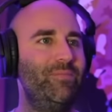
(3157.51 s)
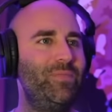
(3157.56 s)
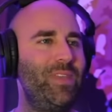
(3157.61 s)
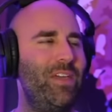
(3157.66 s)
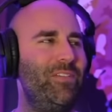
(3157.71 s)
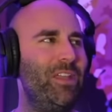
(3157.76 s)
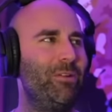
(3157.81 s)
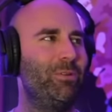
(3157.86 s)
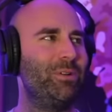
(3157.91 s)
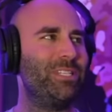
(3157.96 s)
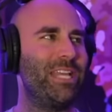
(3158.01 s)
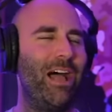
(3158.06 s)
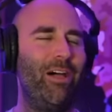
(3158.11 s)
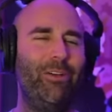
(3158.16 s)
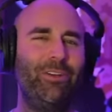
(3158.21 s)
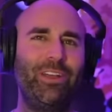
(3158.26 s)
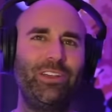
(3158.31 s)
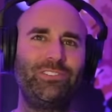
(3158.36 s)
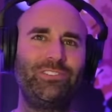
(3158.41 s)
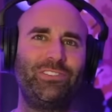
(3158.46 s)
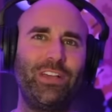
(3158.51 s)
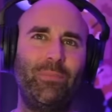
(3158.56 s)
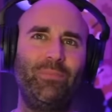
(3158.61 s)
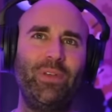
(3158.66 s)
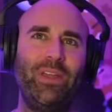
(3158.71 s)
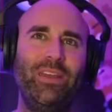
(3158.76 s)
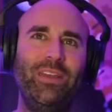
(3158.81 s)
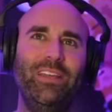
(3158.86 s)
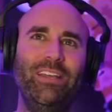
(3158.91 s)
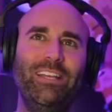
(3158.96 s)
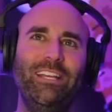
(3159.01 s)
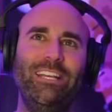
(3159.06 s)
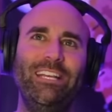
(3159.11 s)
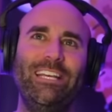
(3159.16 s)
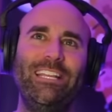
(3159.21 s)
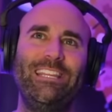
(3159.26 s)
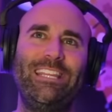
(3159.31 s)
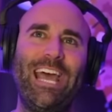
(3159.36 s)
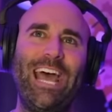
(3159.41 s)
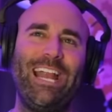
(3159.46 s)
and they were telling us something
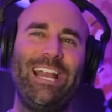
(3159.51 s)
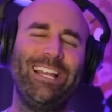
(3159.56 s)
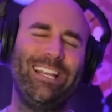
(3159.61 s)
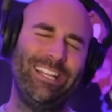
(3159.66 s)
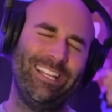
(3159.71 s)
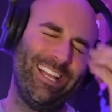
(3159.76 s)
that